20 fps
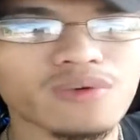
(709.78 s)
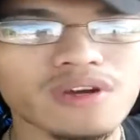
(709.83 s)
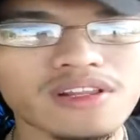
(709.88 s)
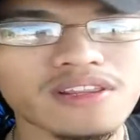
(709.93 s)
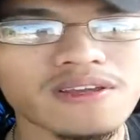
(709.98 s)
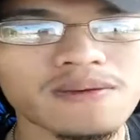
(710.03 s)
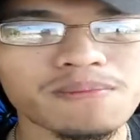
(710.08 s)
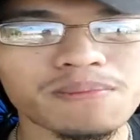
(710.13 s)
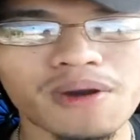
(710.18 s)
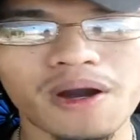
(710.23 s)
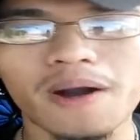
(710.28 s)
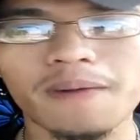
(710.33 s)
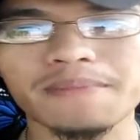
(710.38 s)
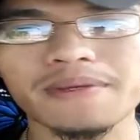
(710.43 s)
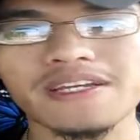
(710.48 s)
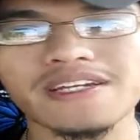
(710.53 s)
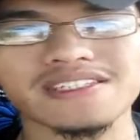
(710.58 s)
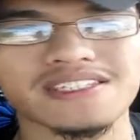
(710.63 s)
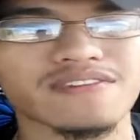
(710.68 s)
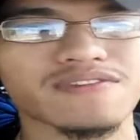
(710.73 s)
wear lip balm
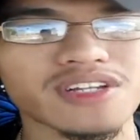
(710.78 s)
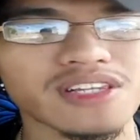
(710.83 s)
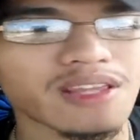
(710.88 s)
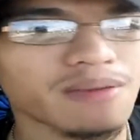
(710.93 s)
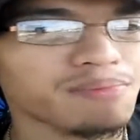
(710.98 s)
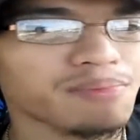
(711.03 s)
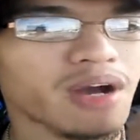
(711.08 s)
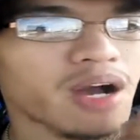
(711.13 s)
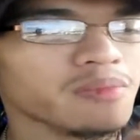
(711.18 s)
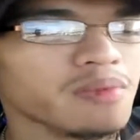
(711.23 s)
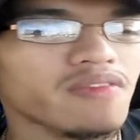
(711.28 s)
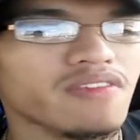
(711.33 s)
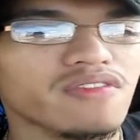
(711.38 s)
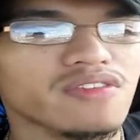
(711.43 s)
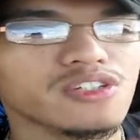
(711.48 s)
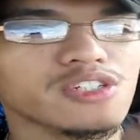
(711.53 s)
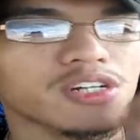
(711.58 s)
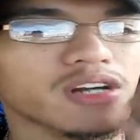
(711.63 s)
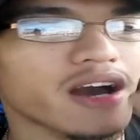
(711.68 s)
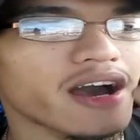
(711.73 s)
because every lip balm I've
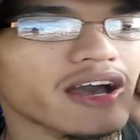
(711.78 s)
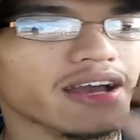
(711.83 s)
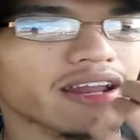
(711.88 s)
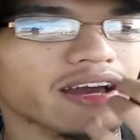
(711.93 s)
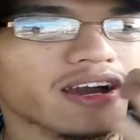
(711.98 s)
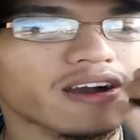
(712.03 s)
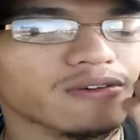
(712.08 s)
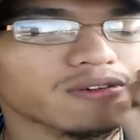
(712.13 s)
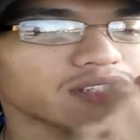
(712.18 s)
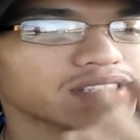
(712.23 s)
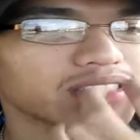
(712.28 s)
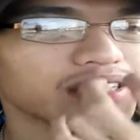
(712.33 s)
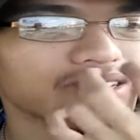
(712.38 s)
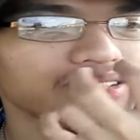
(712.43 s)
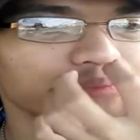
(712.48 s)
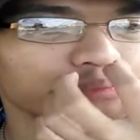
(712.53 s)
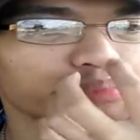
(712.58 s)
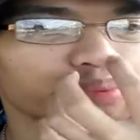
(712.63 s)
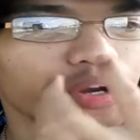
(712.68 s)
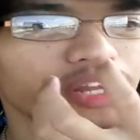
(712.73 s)
ever tried, I always
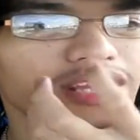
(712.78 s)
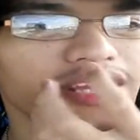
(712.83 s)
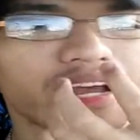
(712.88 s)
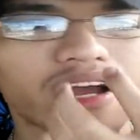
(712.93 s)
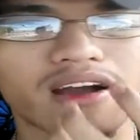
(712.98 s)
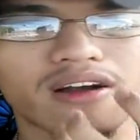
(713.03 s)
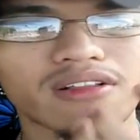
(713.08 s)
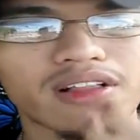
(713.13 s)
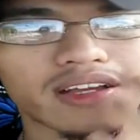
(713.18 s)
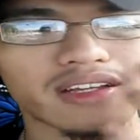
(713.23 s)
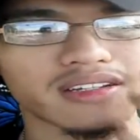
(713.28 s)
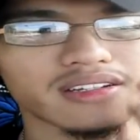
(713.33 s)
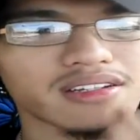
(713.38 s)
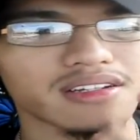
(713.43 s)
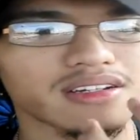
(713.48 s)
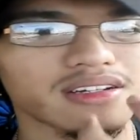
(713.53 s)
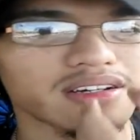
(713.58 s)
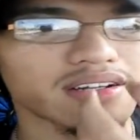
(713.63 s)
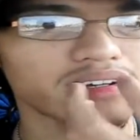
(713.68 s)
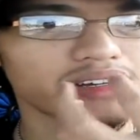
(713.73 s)
break out like
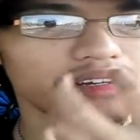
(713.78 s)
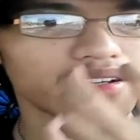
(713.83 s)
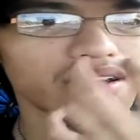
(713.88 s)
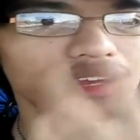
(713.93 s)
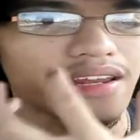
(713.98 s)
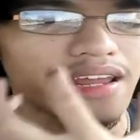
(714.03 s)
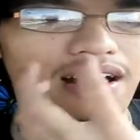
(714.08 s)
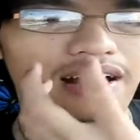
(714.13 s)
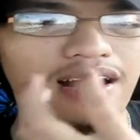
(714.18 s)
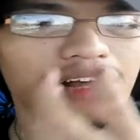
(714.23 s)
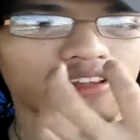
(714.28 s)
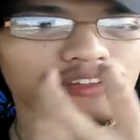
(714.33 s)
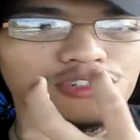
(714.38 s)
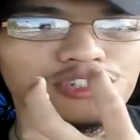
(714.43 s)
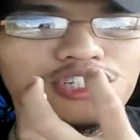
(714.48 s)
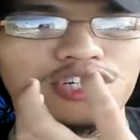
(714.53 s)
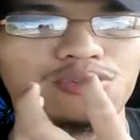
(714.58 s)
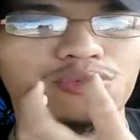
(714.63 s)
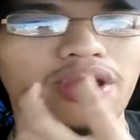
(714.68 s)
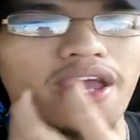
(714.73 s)
a, an
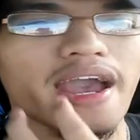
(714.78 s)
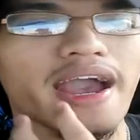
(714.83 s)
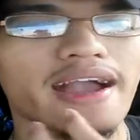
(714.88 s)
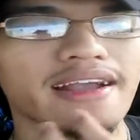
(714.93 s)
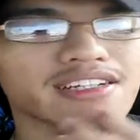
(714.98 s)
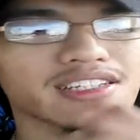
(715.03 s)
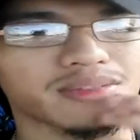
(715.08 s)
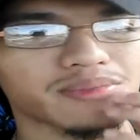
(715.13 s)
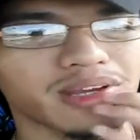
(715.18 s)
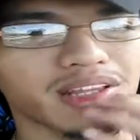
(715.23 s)
allergic reaction.